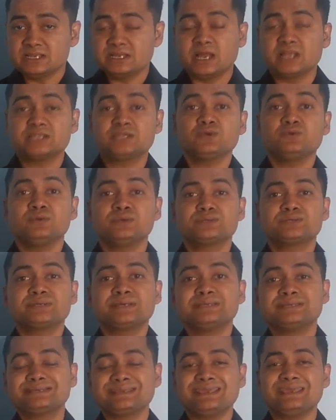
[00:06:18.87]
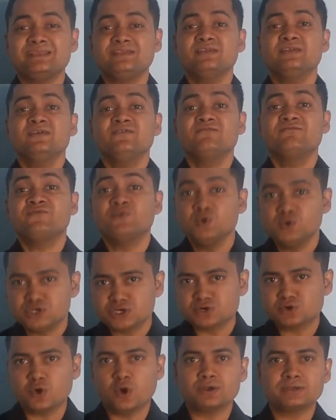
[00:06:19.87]
continuous tense in
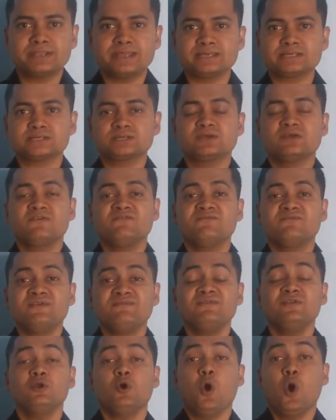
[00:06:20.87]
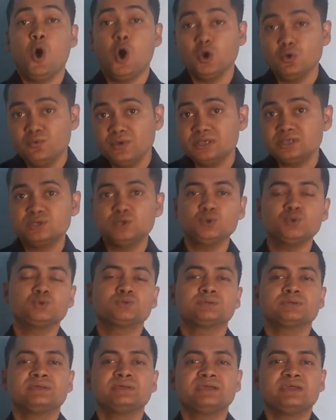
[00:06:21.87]
future context, we will always
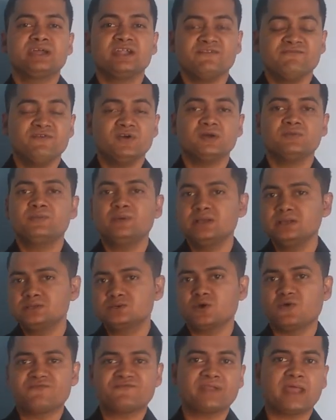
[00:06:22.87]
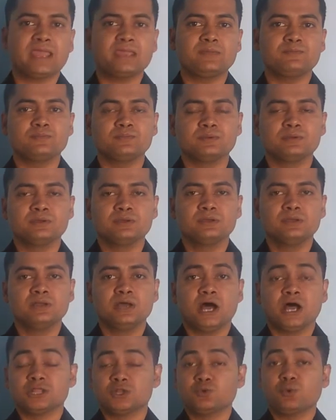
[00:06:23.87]
use adverbials of time.
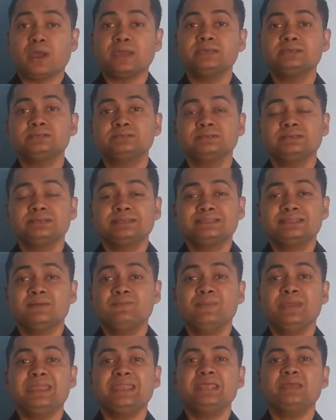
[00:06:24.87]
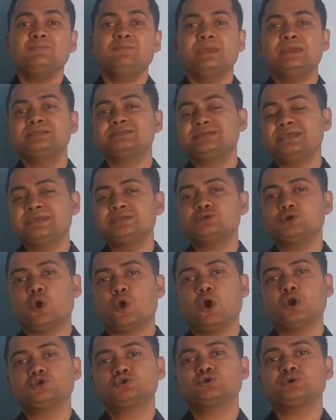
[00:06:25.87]
Otherwise, the meaning may change
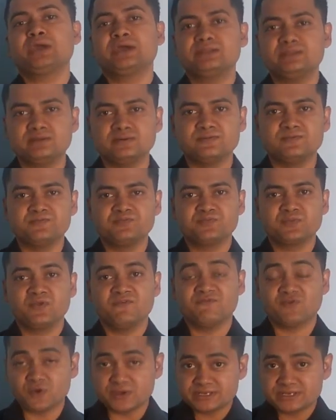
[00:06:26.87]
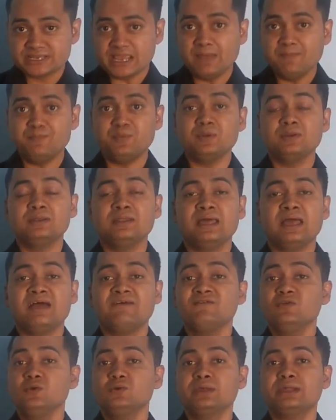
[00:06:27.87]
altogether. For example, have
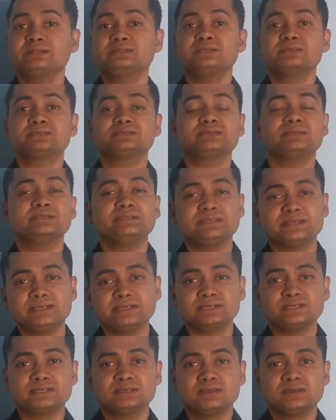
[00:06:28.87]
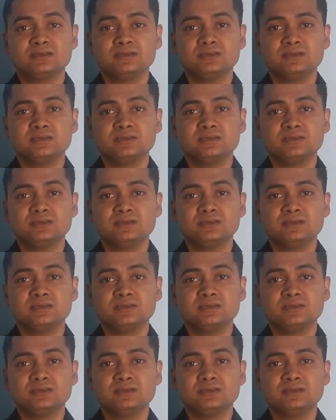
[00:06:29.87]
a look at this sentence.